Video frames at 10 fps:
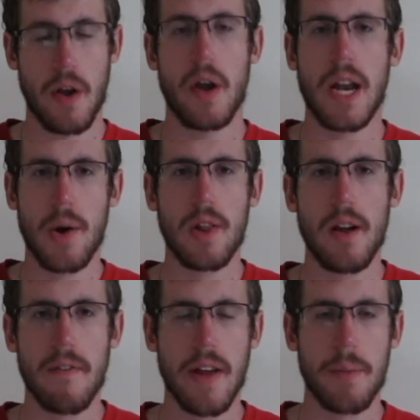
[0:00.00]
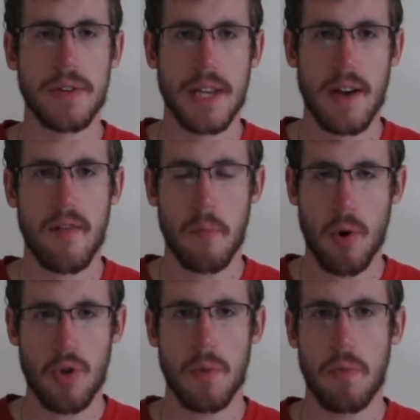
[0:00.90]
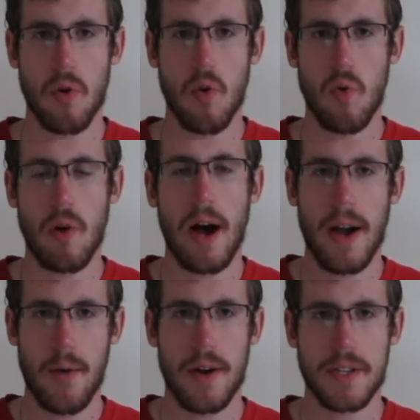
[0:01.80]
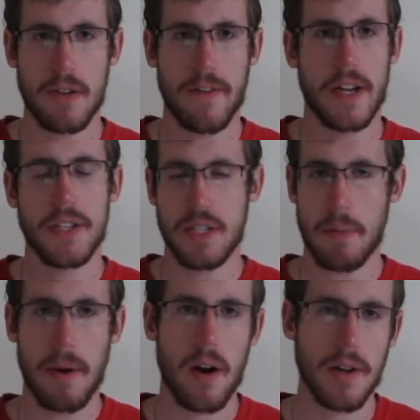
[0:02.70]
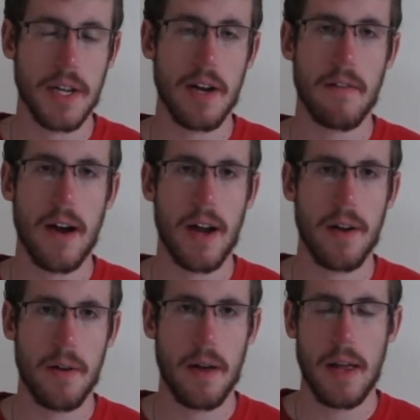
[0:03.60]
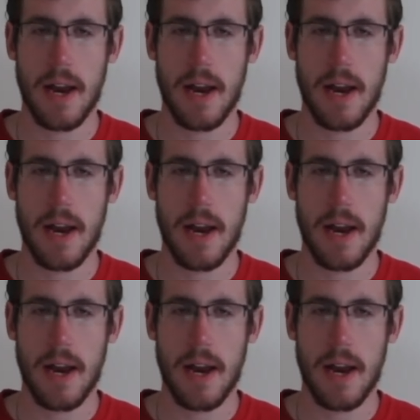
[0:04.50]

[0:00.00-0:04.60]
Now, a lot of families have multiple iOS devices. The parents have an